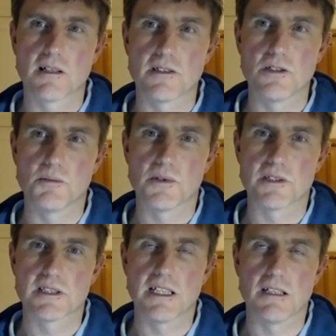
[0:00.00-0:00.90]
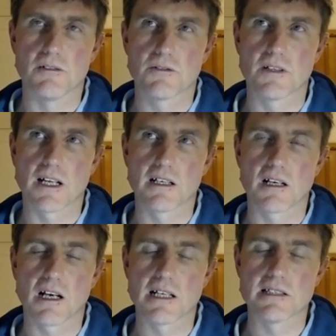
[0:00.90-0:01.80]
that you perceive that
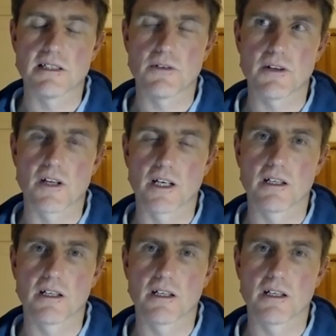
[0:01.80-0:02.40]
underlies everything.